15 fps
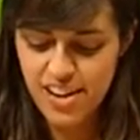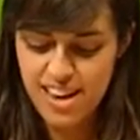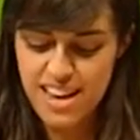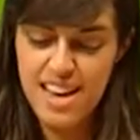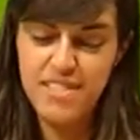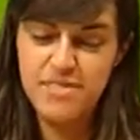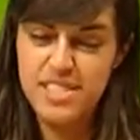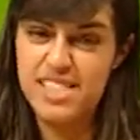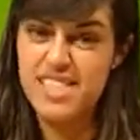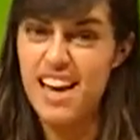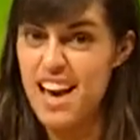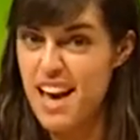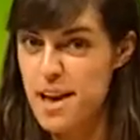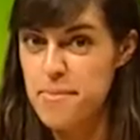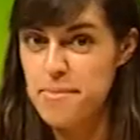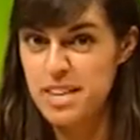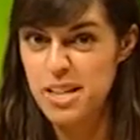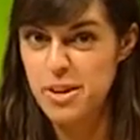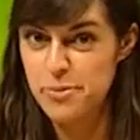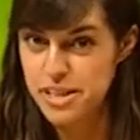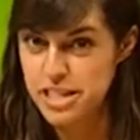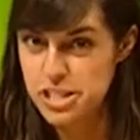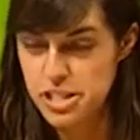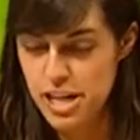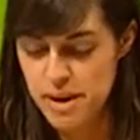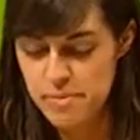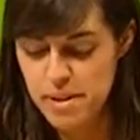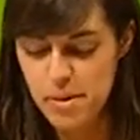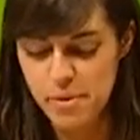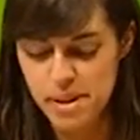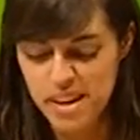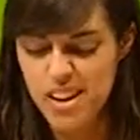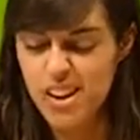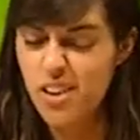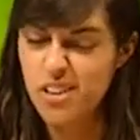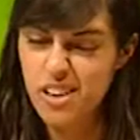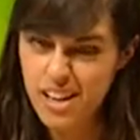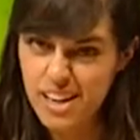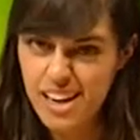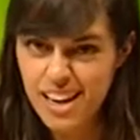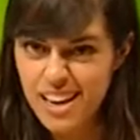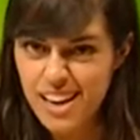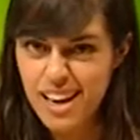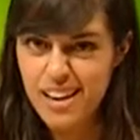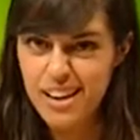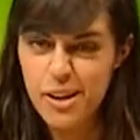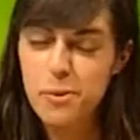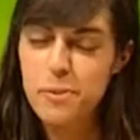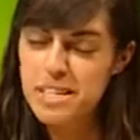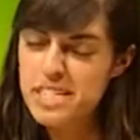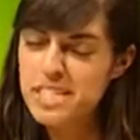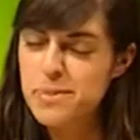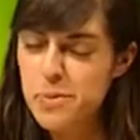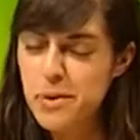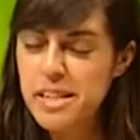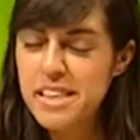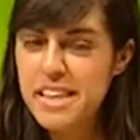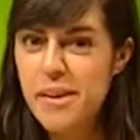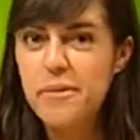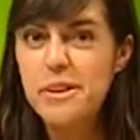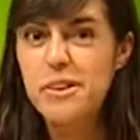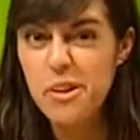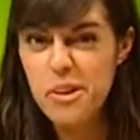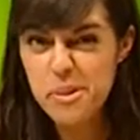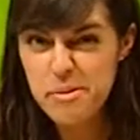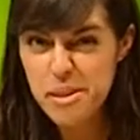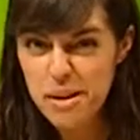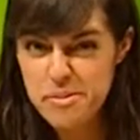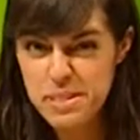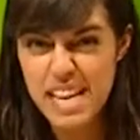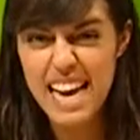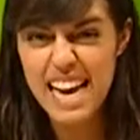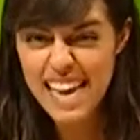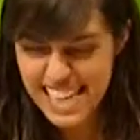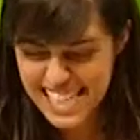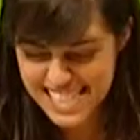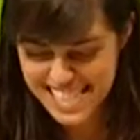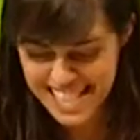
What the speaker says: I have to say I am a little bit ashamed that a little bit disappointed that we're not going to be able to eat